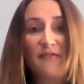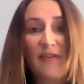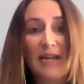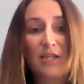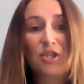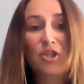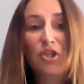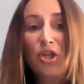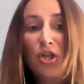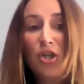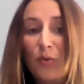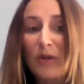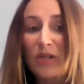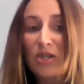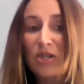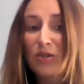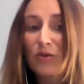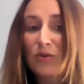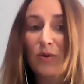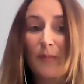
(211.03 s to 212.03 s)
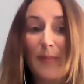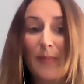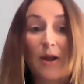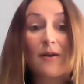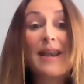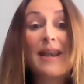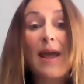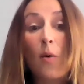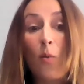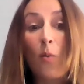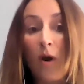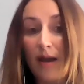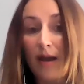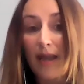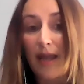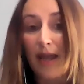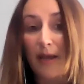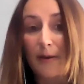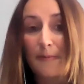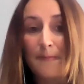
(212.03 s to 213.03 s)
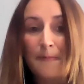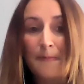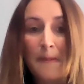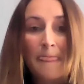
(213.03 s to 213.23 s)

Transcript: phase two, which is all about networking.